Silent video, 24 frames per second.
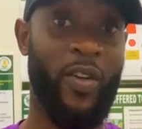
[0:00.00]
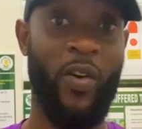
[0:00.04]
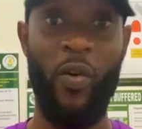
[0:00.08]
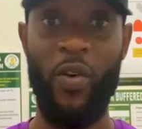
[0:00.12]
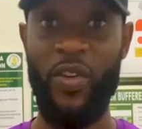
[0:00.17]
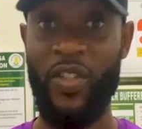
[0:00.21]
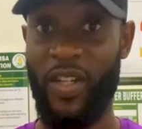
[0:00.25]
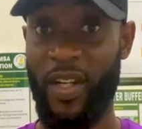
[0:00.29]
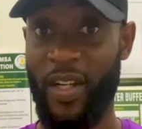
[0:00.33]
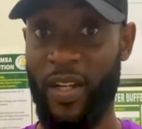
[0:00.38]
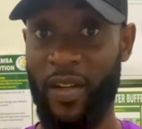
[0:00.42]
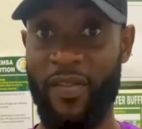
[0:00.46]
and
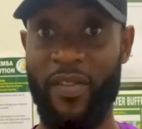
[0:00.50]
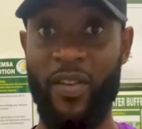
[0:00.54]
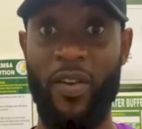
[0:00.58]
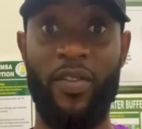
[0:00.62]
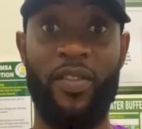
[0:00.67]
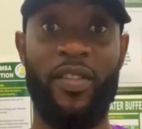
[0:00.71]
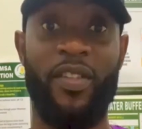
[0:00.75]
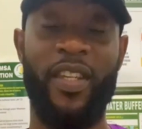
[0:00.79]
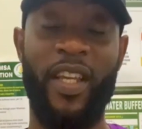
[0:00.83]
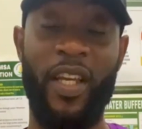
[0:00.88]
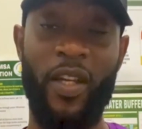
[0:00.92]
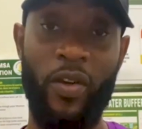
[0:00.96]
altered, of
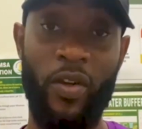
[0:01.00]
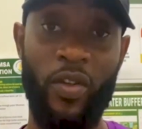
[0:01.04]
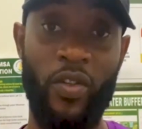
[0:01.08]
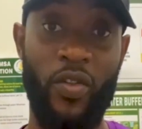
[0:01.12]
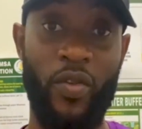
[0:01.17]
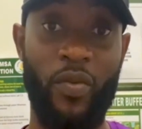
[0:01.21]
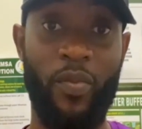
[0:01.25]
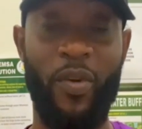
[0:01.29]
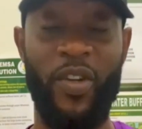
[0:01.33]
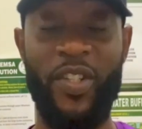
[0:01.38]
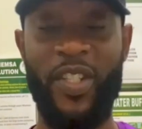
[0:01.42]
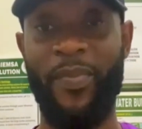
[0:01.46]
course, they are going
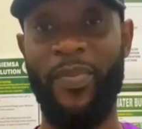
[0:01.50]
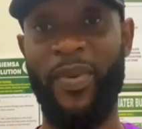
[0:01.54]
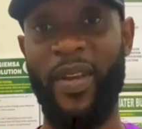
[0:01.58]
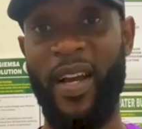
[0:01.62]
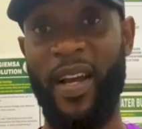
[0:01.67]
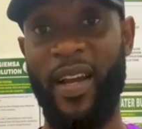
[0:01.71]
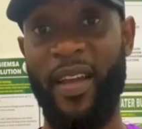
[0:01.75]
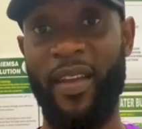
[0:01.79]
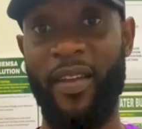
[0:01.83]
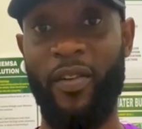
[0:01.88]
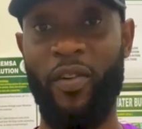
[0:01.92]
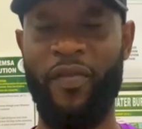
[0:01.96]
to
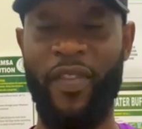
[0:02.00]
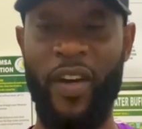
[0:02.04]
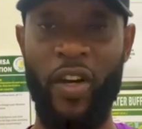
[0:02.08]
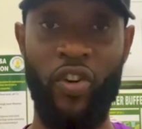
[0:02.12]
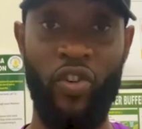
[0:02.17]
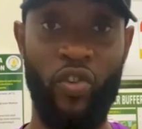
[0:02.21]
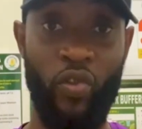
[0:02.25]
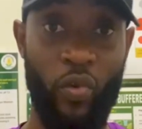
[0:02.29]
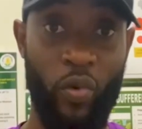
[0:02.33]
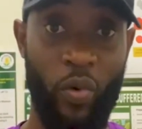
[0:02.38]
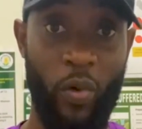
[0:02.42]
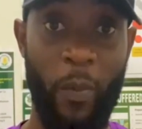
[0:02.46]
multiply,
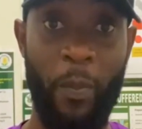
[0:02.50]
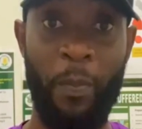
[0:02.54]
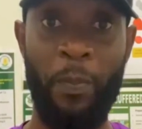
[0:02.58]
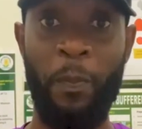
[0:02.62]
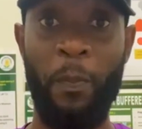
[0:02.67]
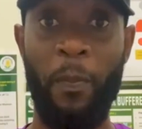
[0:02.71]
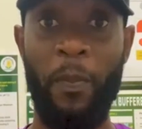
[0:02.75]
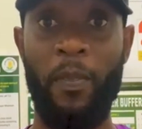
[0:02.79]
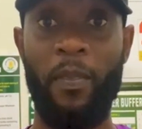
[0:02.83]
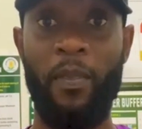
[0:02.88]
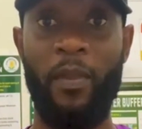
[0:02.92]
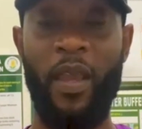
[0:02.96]
overgrow,
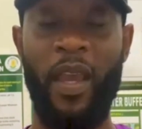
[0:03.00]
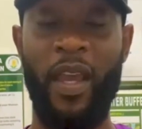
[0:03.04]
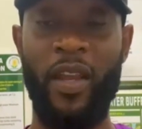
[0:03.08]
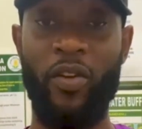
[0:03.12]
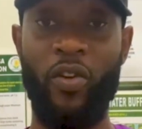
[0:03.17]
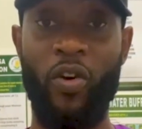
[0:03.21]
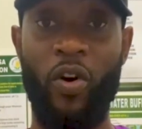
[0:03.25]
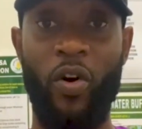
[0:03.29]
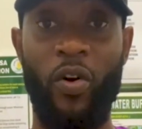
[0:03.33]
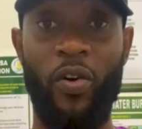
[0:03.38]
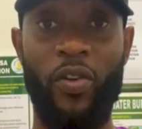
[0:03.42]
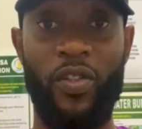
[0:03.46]

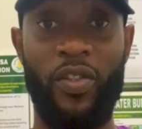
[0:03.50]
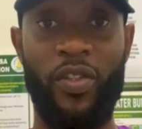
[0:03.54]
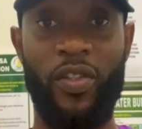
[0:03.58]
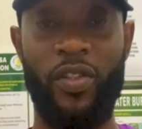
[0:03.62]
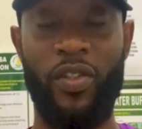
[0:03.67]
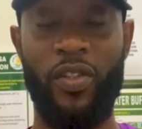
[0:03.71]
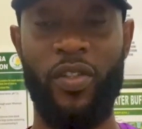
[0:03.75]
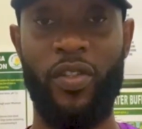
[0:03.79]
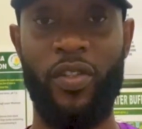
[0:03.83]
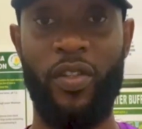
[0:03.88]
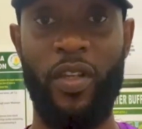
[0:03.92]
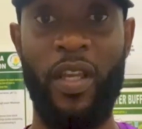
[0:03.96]
and
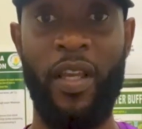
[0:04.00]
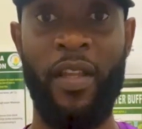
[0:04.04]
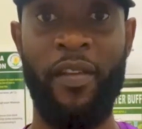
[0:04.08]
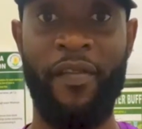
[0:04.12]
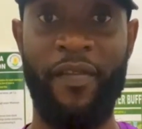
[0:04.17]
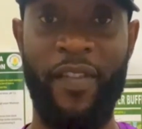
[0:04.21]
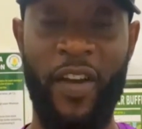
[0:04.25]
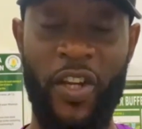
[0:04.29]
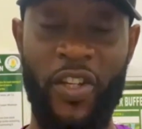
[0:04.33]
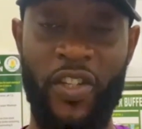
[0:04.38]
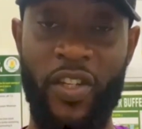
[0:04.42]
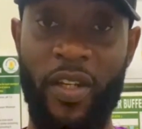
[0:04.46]
cause
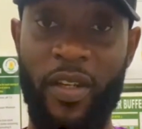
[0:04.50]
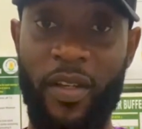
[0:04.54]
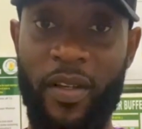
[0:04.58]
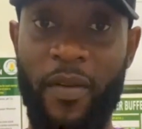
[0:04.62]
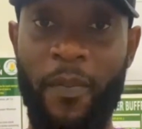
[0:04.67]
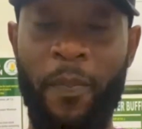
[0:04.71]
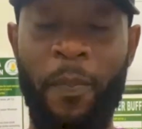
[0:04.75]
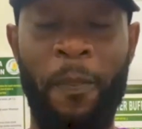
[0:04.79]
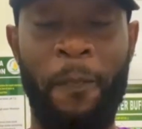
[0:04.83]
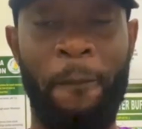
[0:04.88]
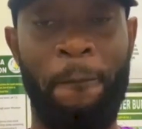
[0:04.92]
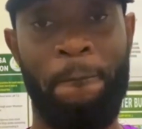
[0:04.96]
infection.
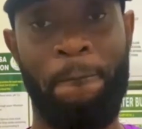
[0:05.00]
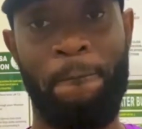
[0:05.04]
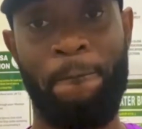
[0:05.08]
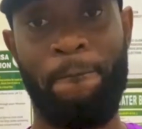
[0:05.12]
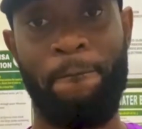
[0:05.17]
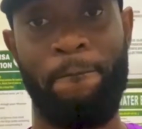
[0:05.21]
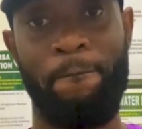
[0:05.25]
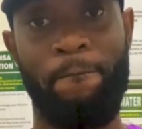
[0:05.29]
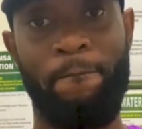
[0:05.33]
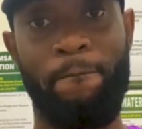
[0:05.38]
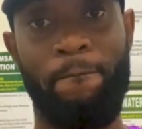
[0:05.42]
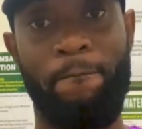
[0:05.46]

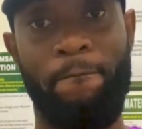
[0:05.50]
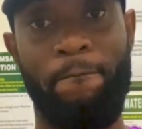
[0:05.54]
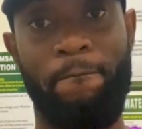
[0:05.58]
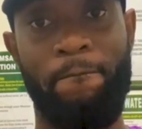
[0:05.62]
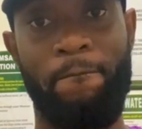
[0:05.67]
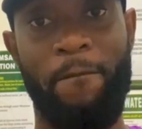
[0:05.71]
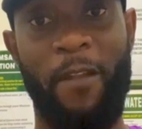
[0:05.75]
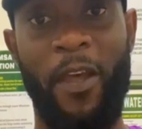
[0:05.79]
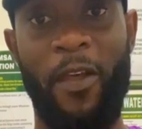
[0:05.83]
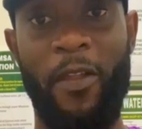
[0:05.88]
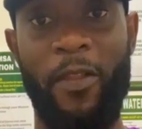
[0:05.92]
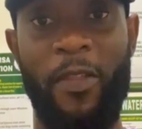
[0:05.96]

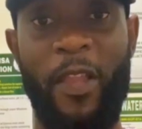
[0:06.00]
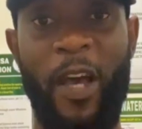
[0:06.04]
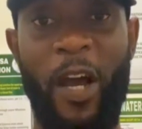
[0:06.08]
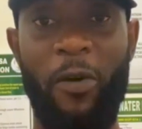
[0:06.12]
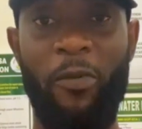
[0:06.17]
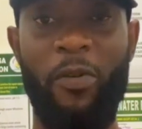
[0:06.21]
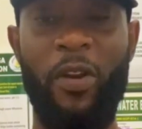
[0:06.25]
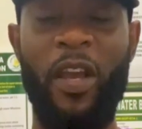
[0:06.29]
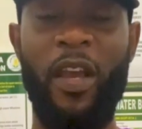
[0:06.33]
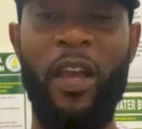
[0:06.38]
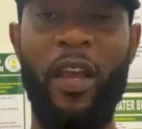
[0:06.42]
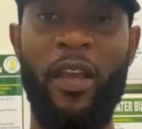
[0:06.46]

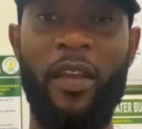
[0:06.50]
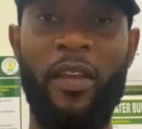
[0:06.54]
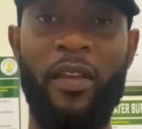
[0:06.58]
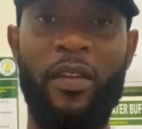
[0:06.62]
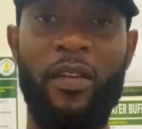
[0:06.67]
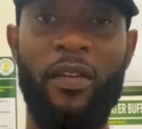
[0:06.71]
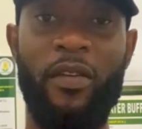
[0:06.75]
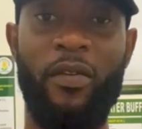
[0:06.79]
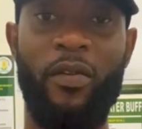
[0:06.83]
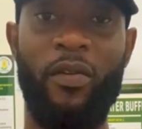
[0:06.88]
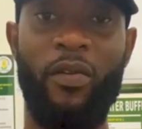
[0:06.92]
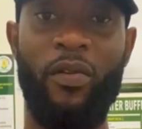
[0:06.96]
Now,
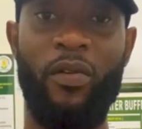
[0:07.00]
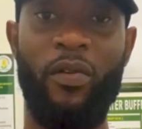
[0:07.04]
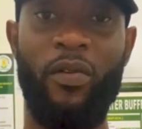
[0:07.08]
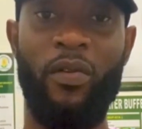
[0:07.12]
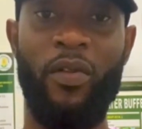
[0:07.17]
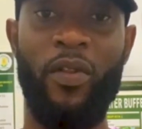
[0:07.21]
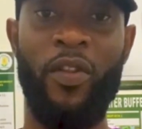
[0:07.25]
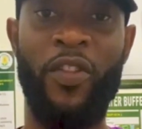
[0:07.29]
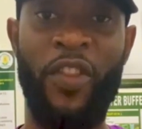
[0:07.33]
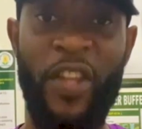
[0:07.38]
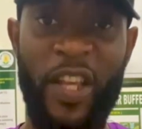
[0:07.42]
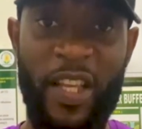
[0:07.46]

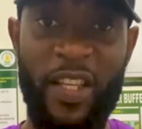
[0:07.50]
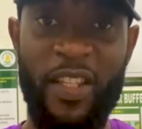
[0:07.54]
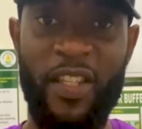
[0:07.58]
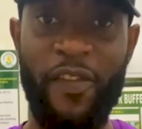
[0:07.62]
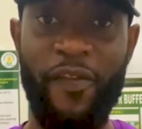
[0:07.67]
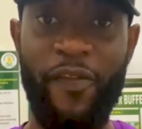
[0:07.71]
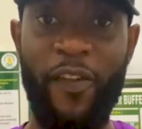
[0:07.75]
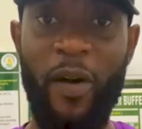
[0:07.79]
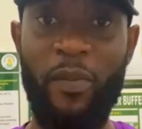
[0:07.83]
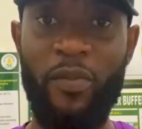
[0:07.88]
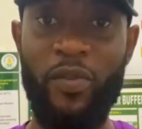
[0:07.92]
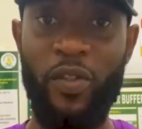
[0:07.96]
these
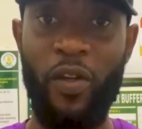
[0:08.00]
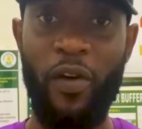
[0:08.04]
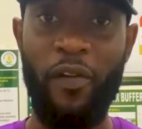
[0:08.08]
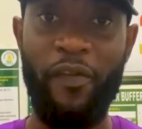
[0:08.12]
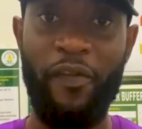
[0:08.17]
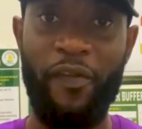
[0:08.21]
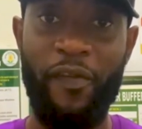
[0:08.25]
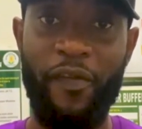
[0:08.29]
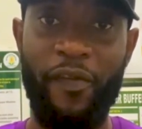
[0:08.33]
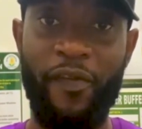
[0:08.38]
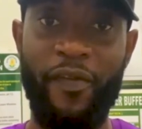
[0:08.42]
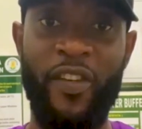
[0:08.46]
forms
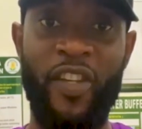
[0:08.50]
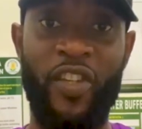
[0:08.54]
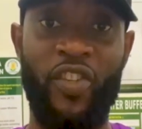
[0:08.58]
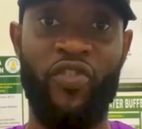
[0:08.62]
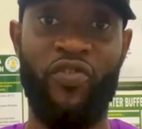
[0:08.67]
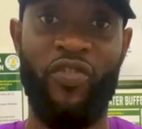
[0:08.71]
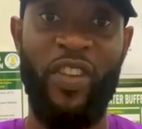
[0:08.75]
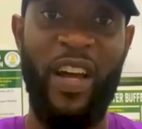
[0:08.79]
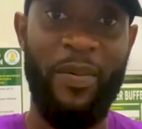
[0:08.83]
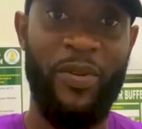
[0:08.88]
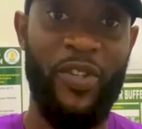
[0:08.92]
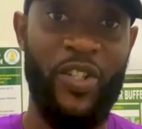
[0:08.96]
of
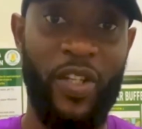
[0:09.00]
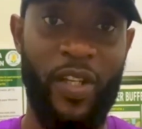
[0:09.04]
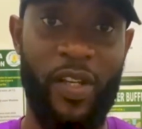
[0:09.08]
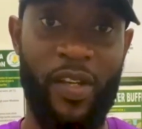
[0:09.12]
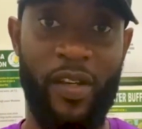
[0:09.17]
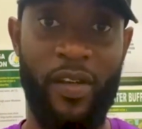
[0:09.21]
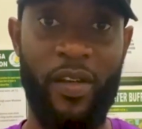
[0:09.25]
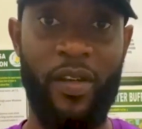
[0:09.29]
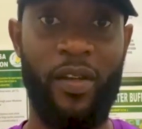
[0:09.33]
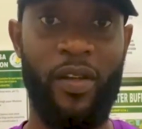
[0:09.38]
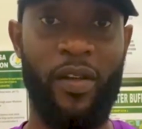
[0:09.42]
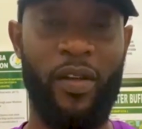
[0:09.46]
disruption
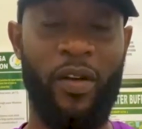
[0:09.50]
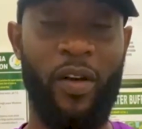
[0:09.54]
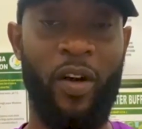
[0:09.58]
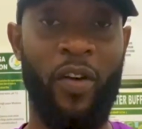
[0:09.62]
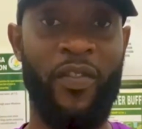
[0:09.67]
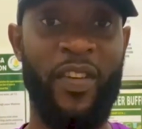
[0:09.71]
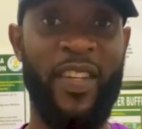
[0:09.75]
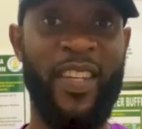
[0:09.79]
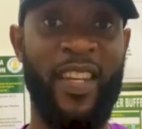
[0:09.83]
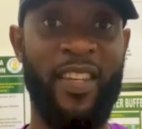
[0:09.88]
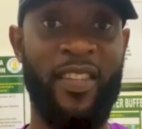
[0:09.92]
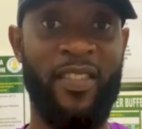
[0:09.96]

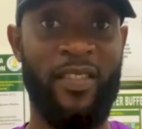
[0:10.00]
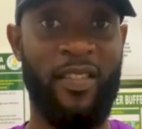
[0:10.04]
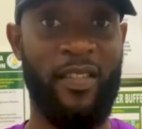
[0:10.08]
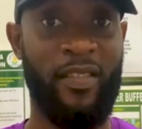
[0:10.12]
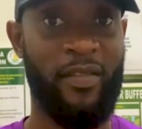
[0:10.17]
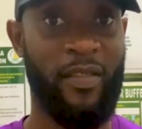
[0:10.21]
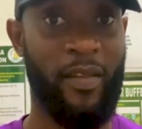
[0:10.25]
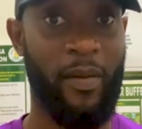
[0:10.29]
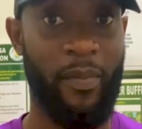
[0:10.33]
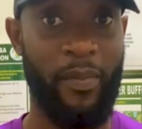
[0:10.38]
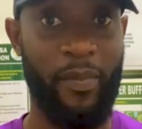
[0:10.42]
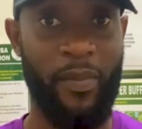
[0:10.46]
of the
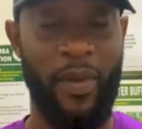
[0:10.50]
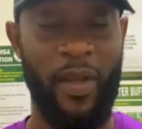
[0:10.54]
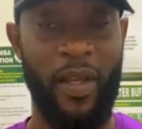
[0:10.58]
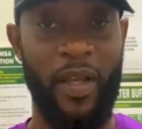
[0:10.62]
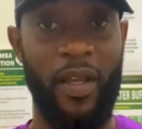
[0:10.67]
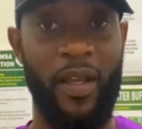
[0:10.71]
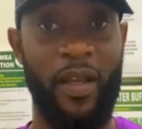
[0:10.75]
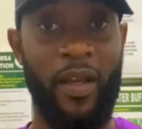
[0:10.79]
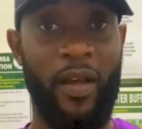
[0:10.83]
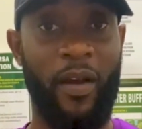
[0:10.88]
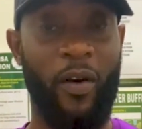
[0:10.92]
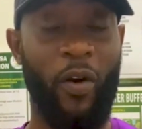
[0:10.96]
system
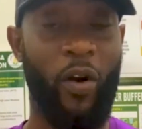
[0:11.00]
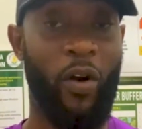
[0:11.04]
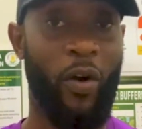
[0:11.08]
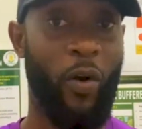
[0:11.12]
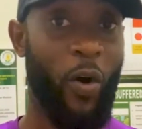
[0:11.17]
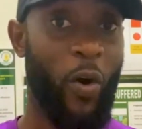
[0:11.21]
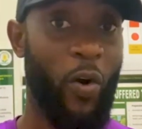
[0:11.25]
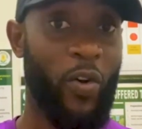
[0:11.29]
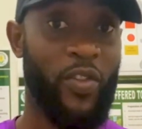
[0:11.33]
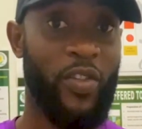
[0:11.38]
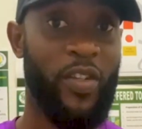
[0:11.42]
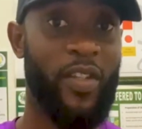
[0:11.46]

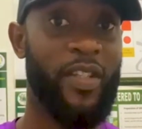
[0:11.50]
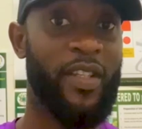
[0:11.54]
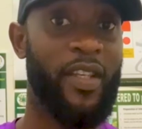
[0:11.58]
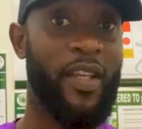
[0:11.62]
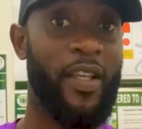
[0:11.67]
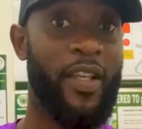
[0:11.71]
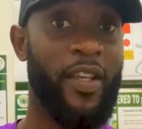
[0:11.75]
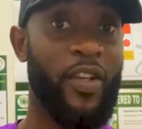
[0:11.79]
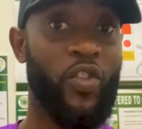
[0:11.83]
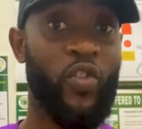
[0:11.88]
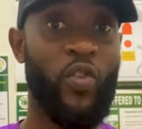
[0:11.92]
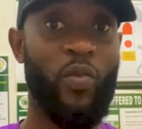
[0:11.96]
causing the
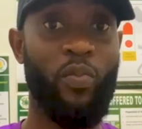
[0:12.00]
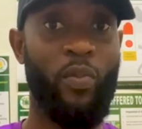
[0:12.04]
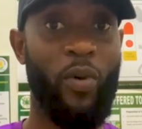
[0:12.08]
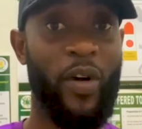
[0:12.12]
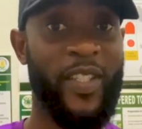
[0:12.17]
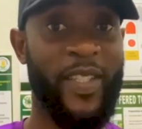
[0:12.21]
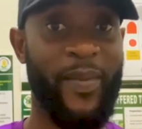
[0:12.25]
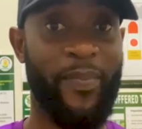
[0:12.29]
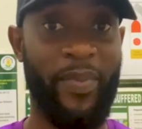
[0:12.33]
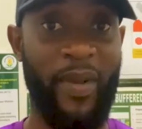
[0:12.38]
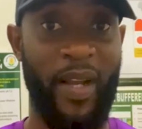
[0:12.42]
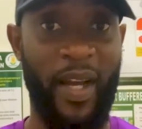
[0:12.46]
yeast to
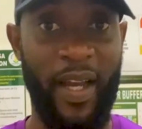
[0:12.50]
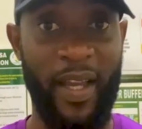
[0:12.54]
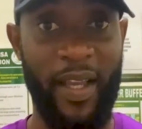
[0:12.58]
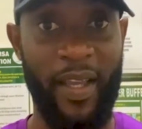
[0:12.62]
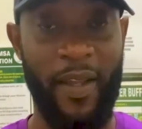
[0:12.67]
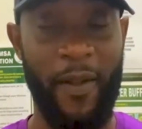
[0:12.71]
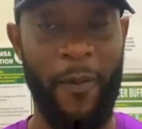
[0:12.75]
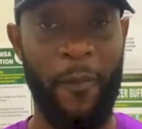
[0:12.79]
multiply